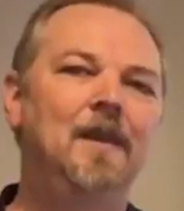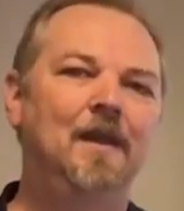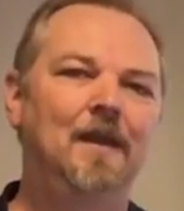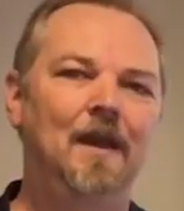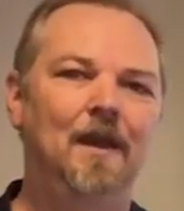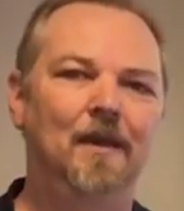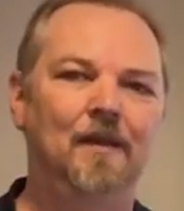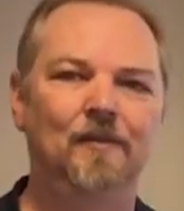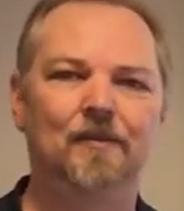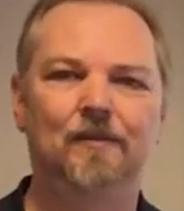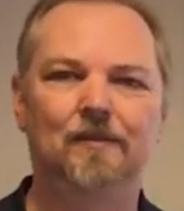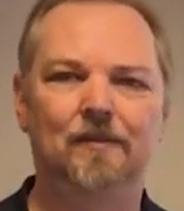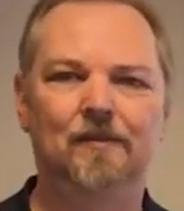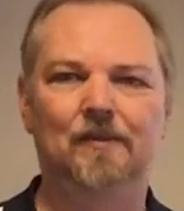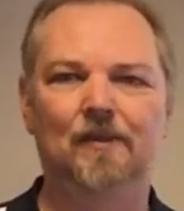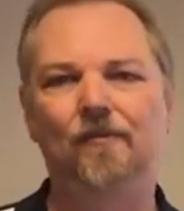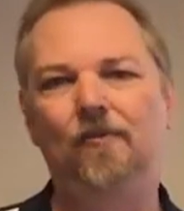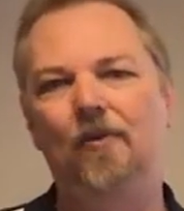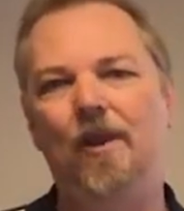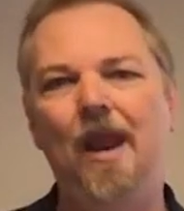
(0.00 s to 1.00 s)
Now,
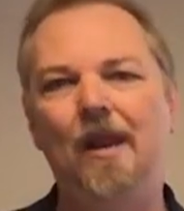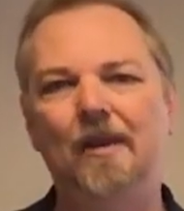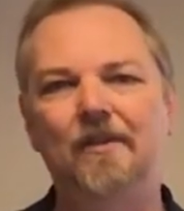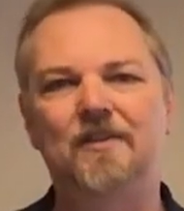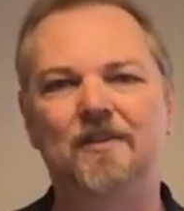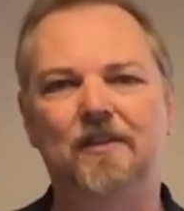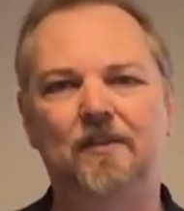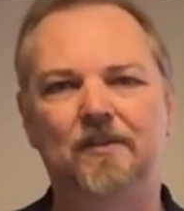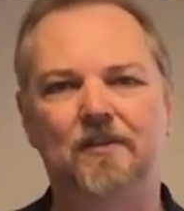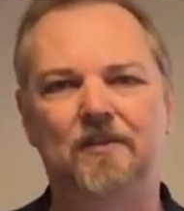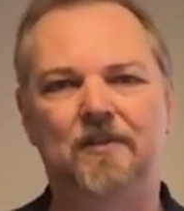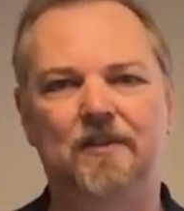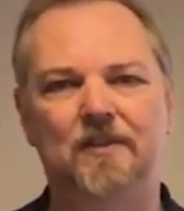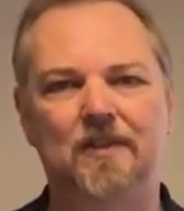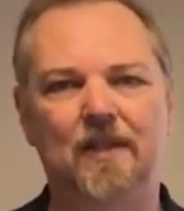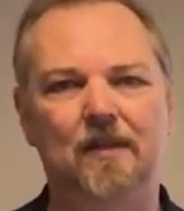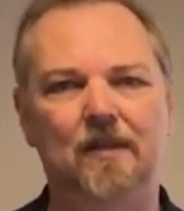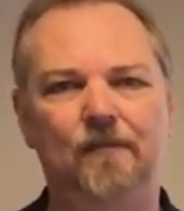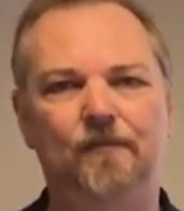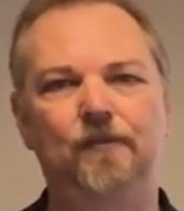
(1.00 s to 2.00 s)
the reality is
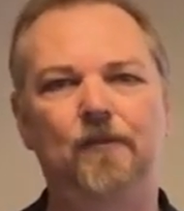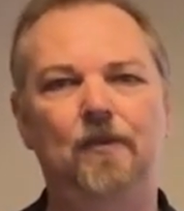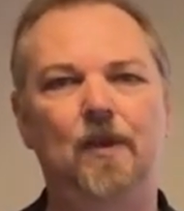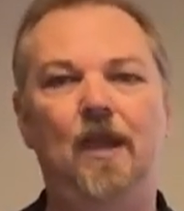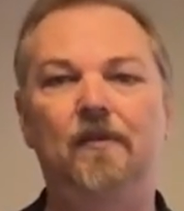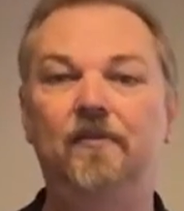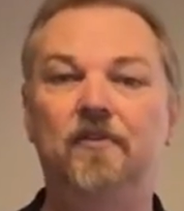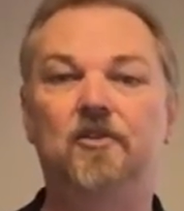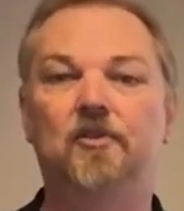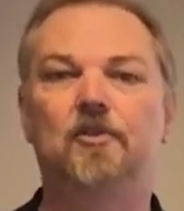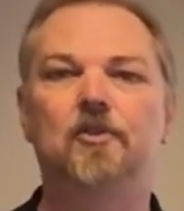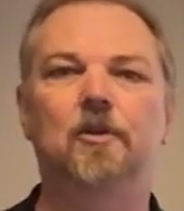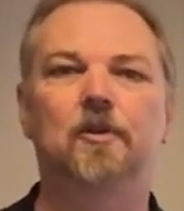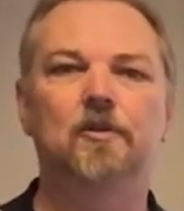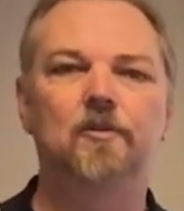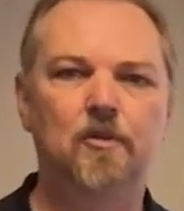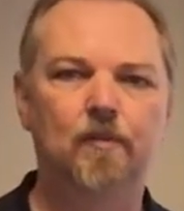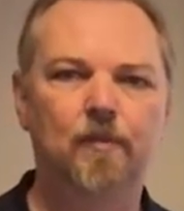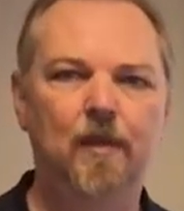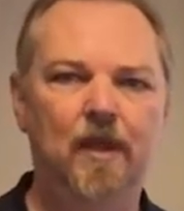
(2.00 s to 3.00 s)
that if you're having to
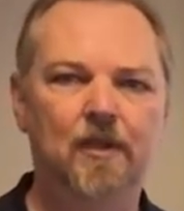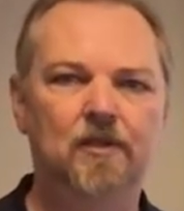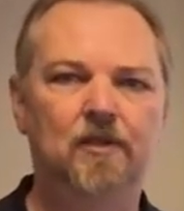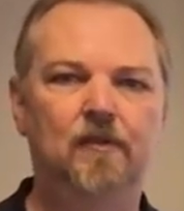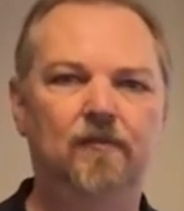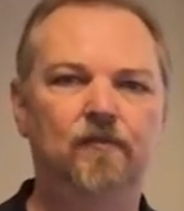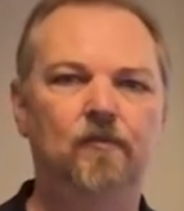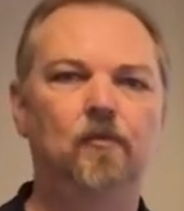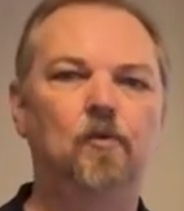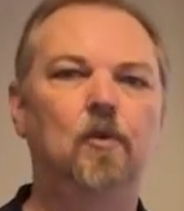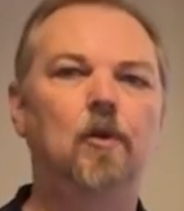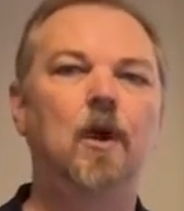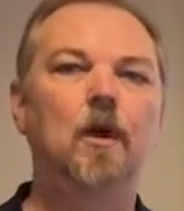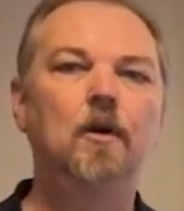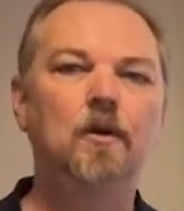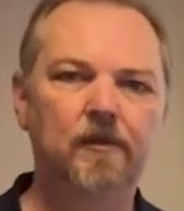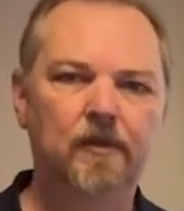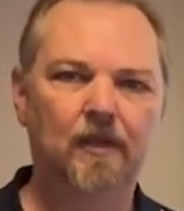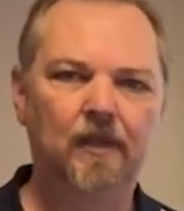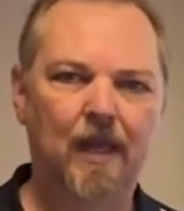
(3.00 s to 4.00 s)
charge your battery for
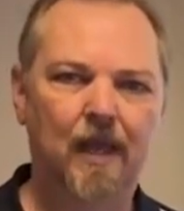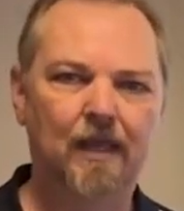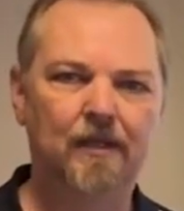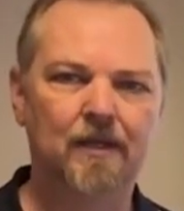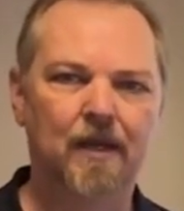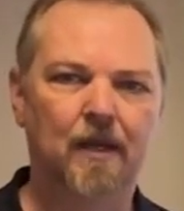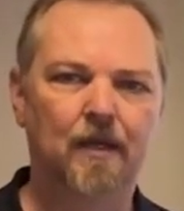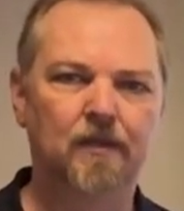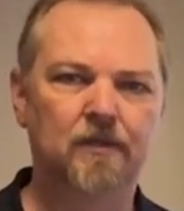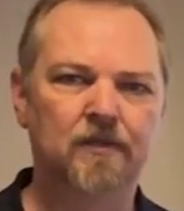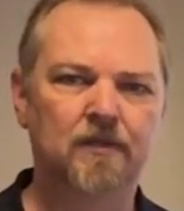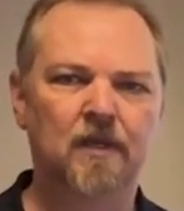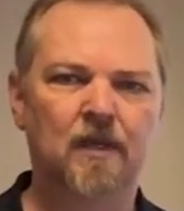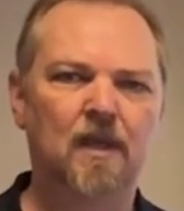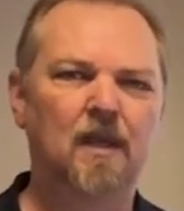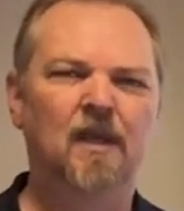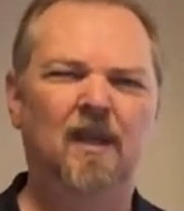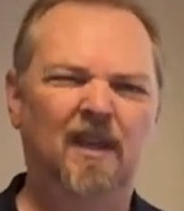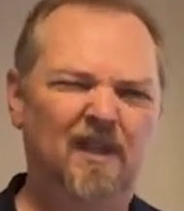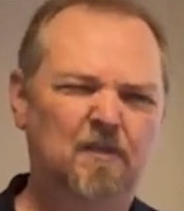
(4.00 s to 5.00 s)
longer than 8 hours,
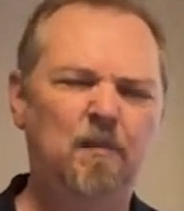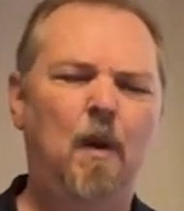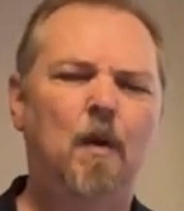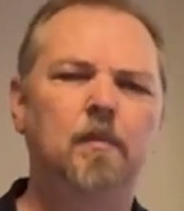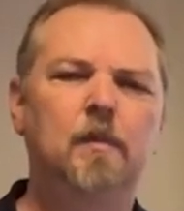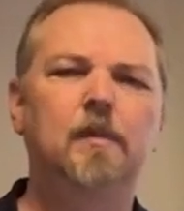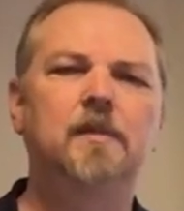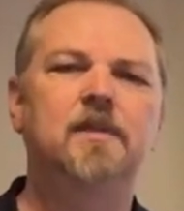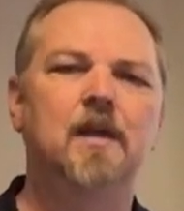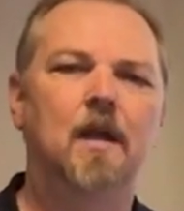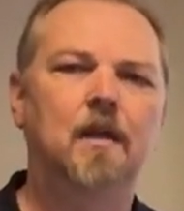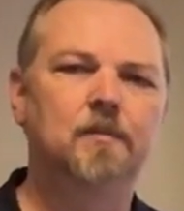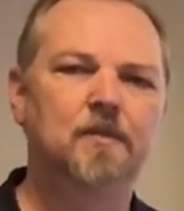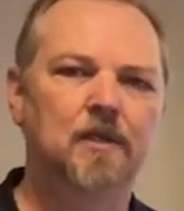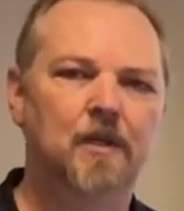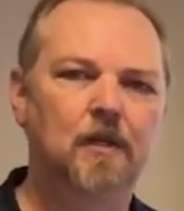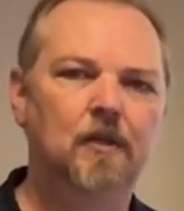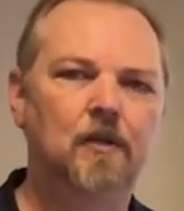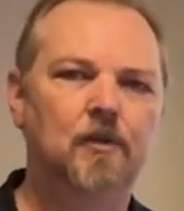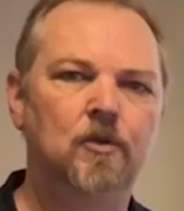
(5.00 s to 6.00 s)
it's probably time
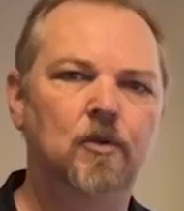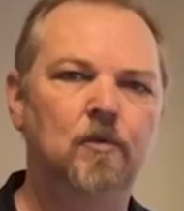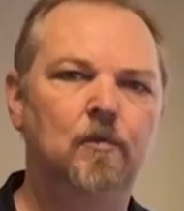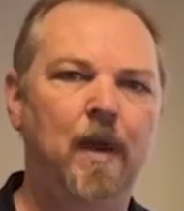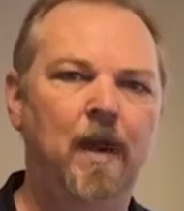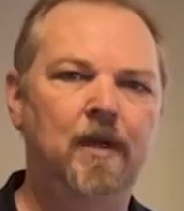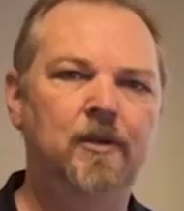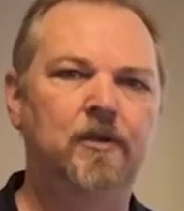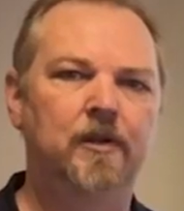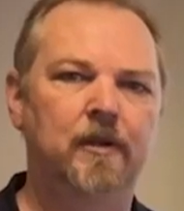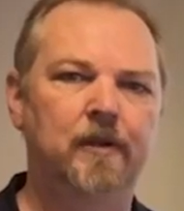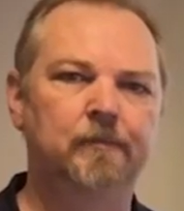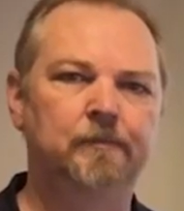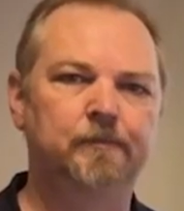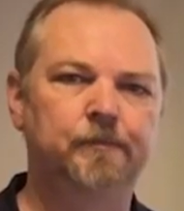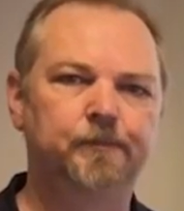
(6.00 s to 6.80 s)
to get a new battery.